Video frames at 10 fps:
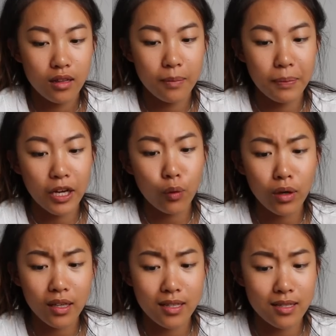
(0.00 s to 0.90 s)
the pink
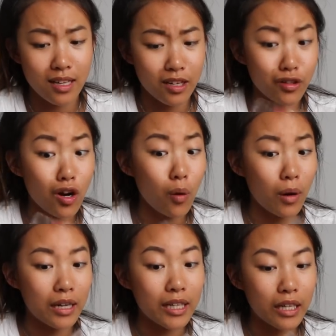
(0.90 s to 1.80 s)
one is like
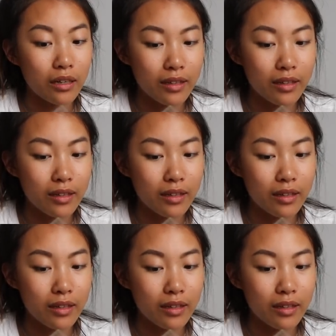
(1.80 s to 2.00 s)
nowhere near